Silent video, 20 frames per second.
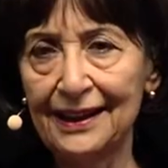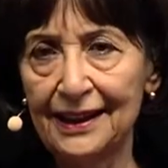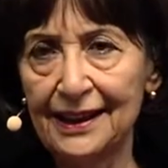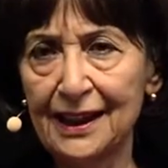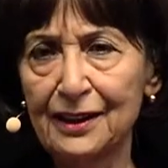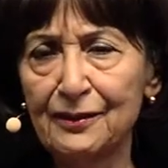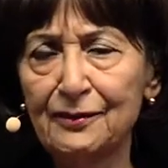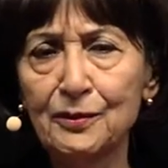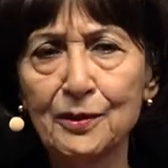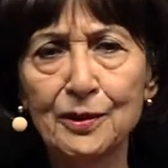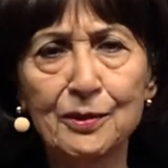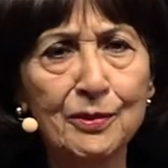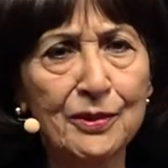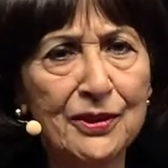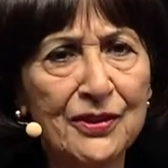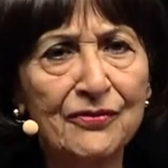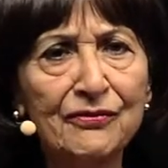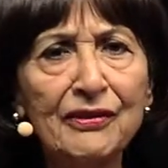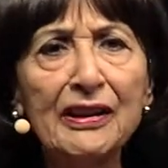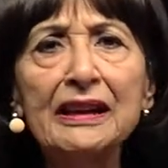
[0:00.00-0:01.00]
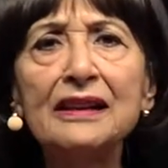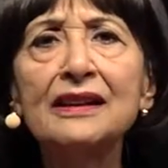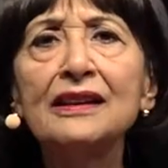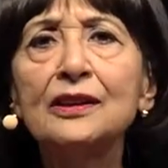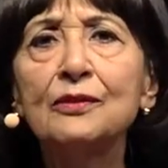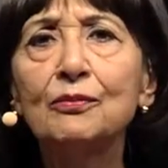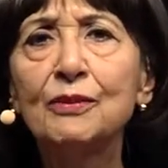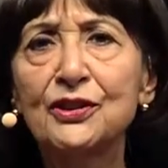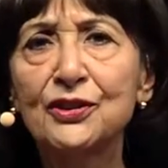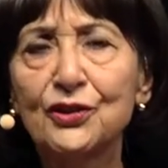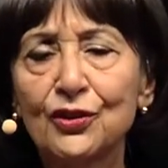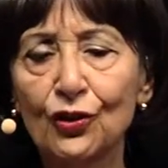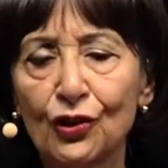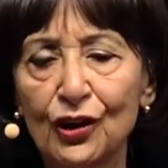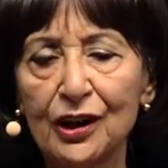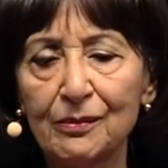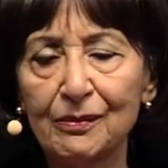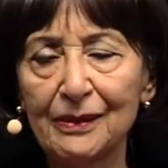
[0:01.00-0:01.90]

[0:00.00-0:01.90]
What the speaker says: It was filled with soy